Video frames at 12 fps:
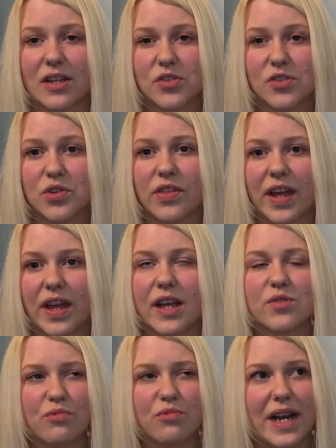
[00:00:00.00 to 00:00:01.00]
that sort of thing.
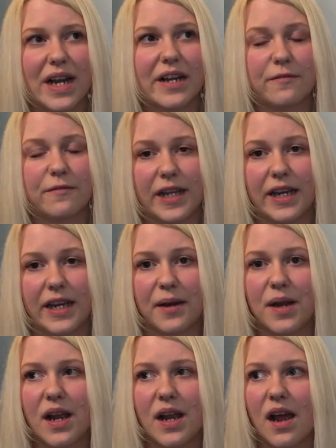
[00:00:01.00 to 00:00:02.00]
It's really
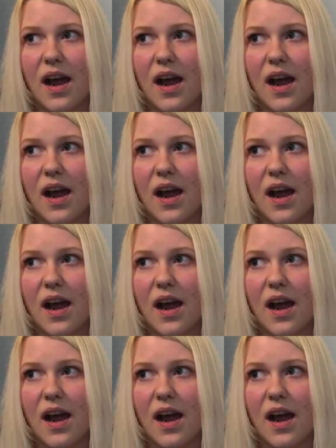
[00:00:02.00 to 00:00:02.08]
convenient.